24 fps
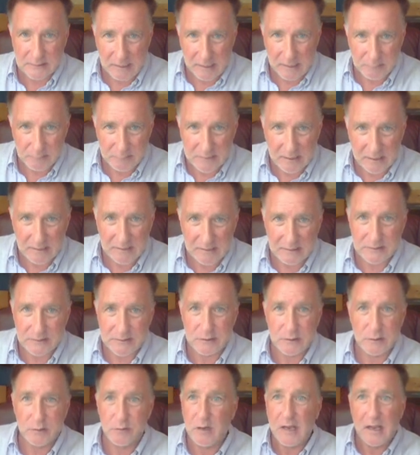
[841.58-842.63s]
I'm telling
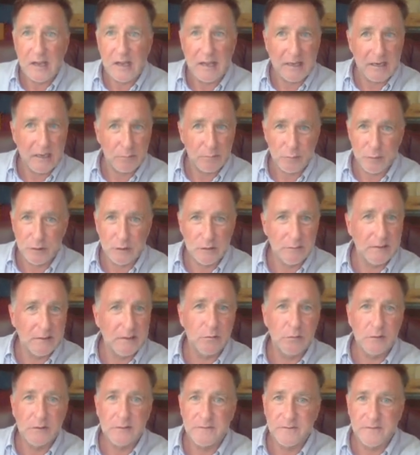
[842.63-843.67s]
you, and I'm proving
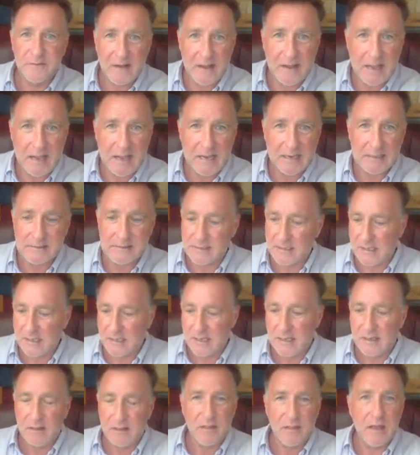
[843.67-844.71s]
it with facts,
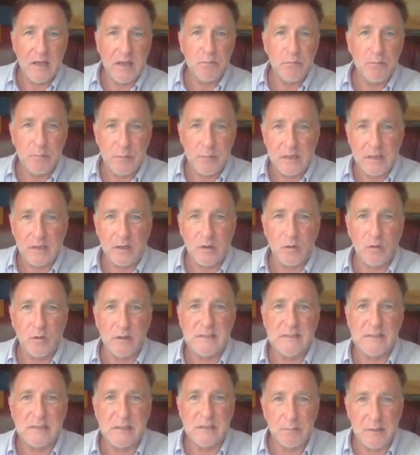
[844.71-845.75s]
that
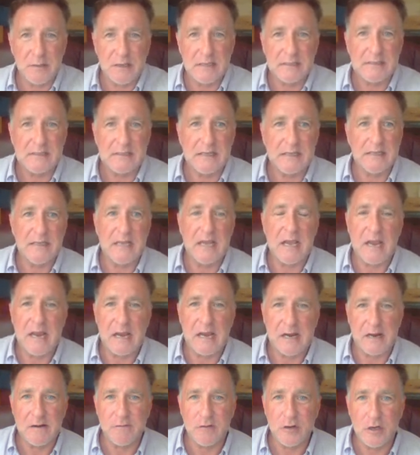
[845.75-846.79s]
Bitcoin is the best thing that
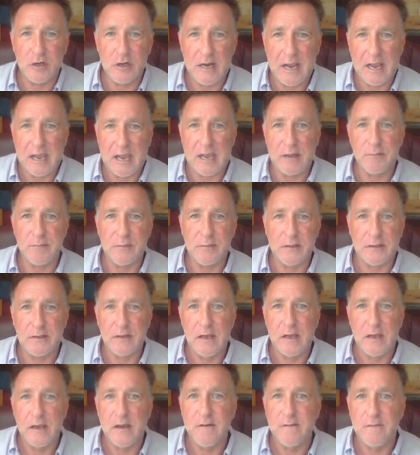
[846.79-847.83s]
ever happened
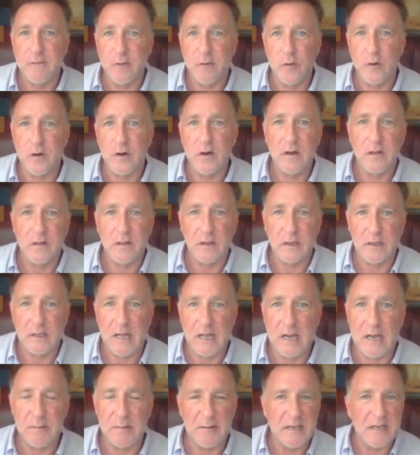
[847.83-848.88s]
for the
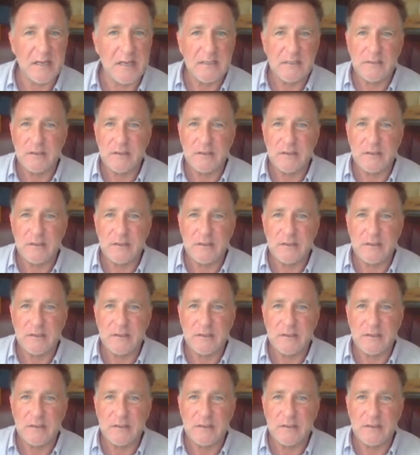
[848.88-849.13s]
climate.